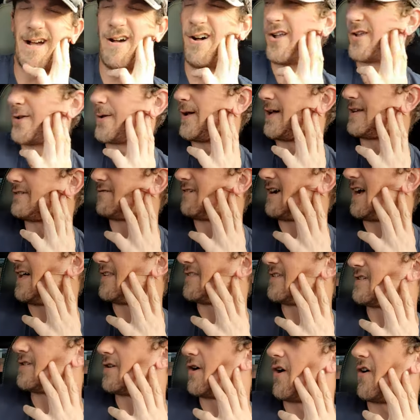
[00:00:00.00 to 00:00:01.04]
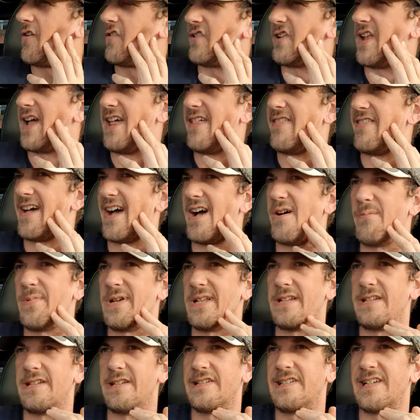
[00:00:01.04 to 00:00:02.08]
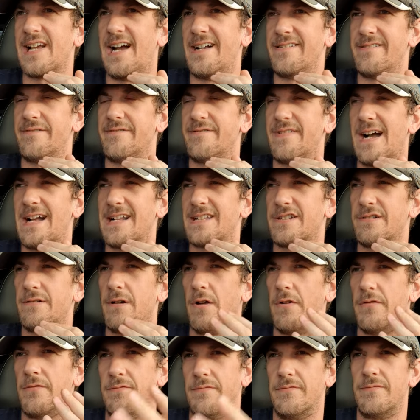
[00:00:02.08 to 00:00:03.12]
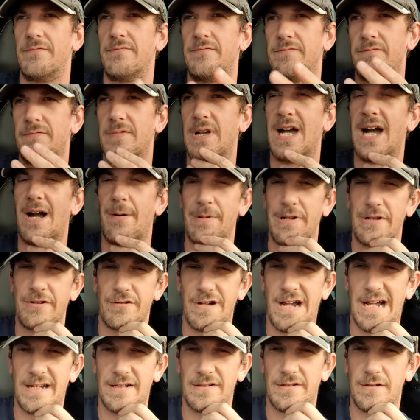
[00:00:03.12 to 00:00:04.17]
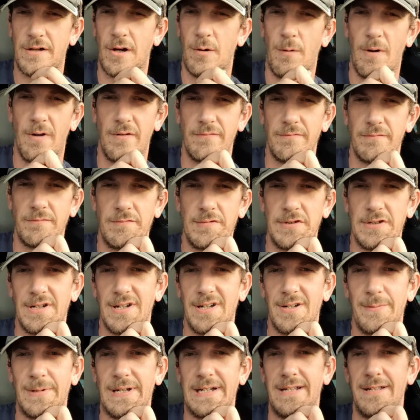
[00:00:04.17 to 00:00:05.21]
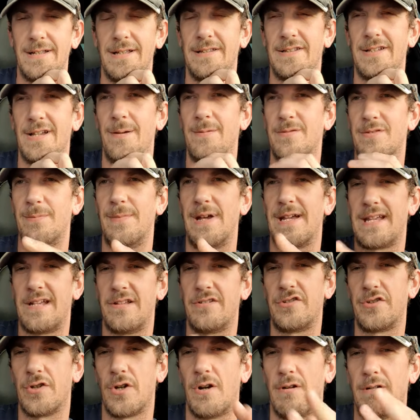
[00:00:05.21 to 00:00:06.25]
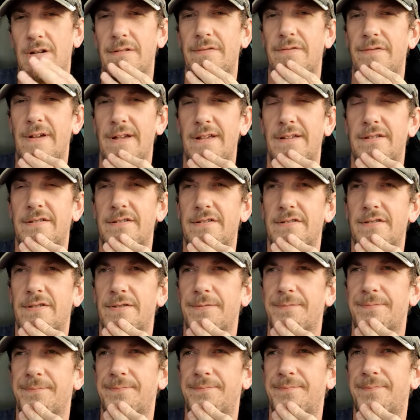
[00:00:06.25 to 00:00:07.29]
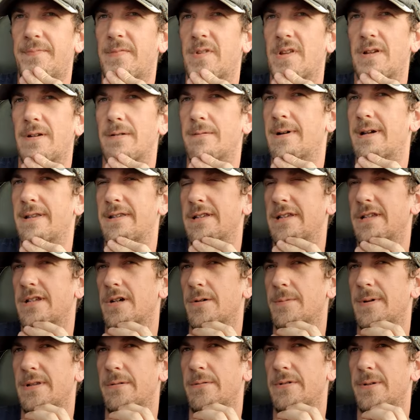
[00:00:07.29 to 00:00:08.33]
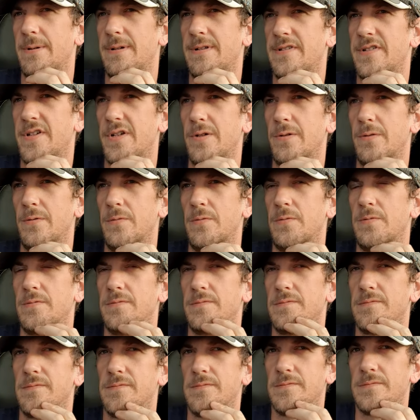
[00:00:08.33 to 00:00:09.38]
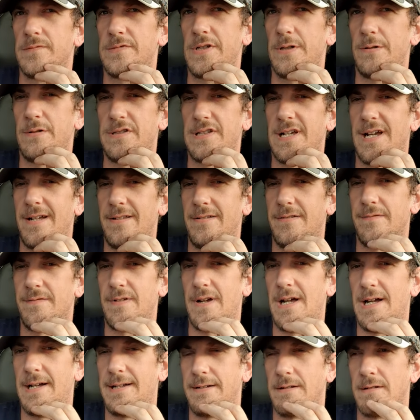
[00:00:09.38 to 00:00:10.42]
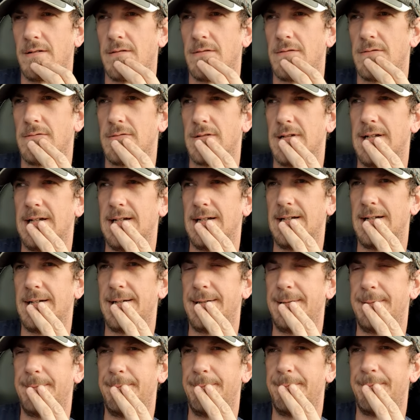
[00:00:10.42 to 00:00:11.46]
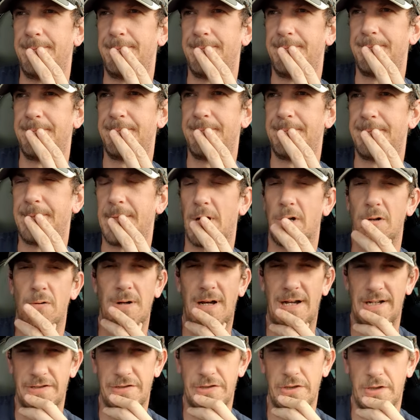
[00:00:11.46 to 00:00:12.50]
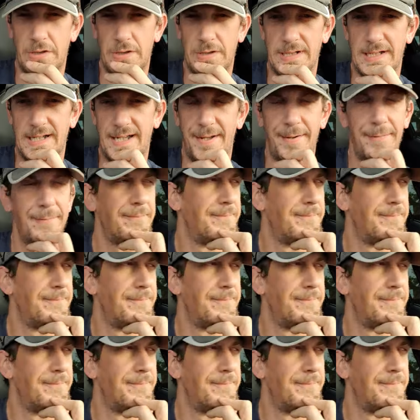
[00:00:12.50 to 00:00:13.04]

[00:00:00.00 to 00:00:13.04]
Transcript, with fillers: Although I'd rather not let that be the deciding factor on how many tracks go on. Do you know what I mean? In terms of making sure it fits, whether you know whether we're doing two two sides of vinyl. Um, not quite sure yet.